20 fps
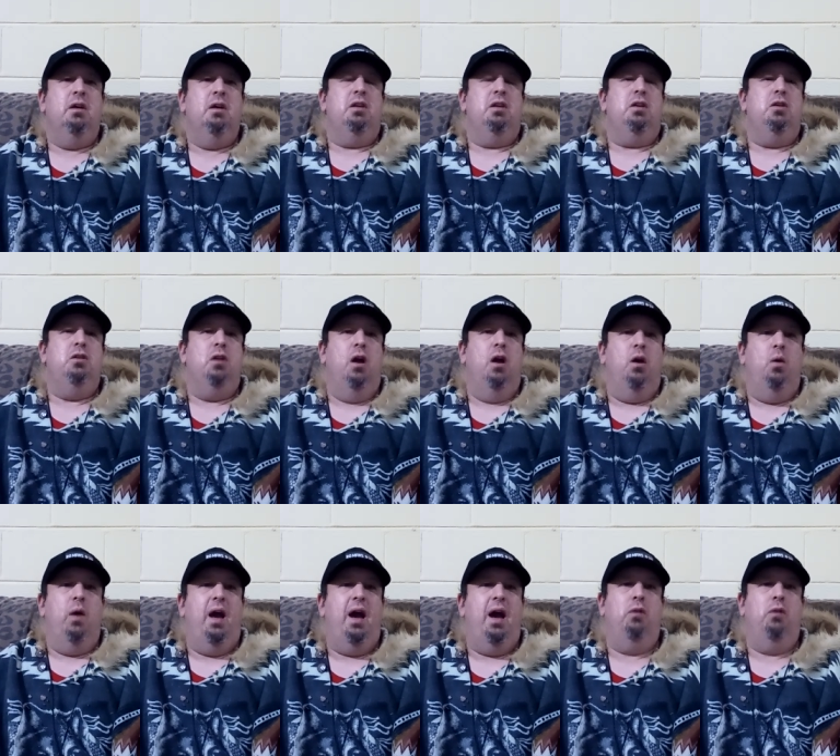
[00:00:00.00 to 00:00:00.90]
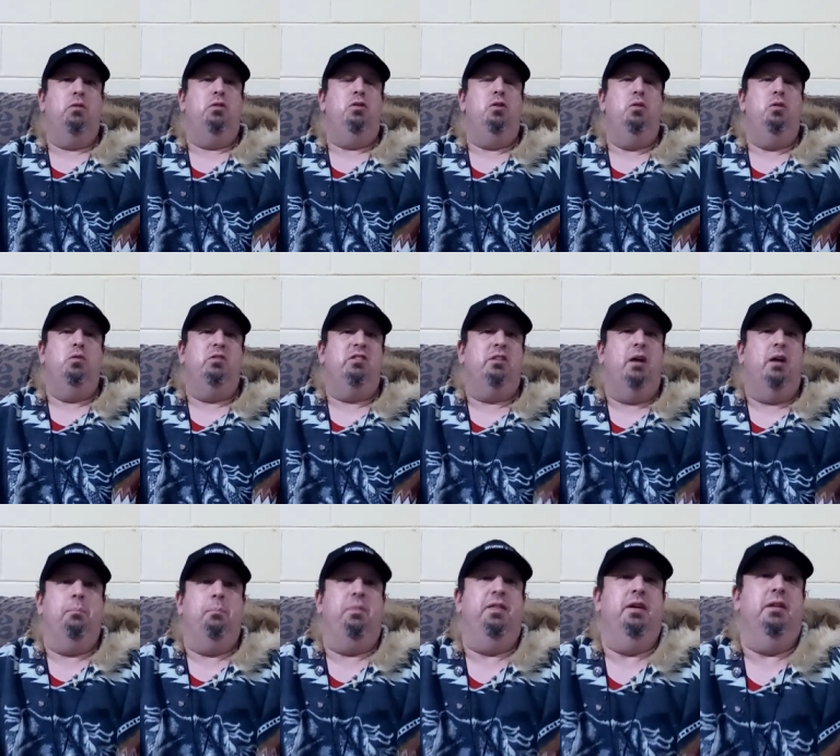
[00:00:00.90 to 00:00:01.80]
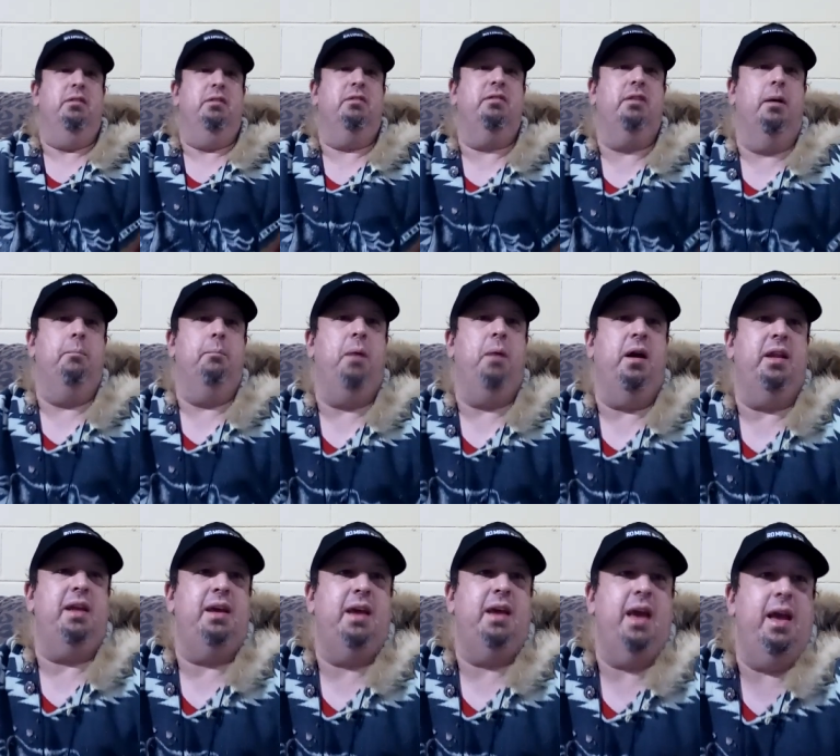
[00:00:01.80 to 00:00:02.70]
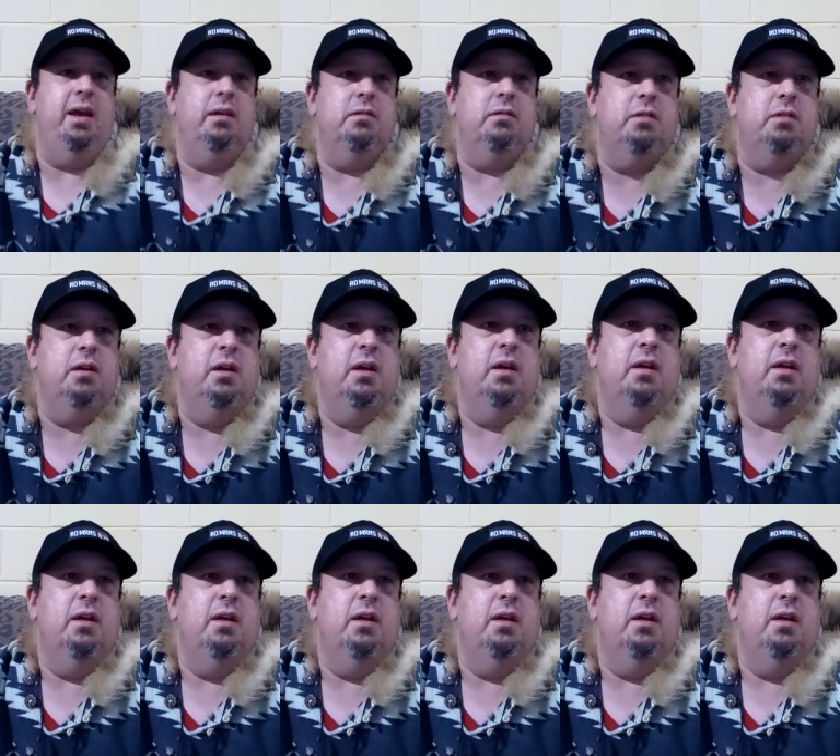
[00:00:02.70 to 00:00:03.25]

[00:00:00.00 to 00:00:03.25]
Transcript: you know how to do something somebody can't.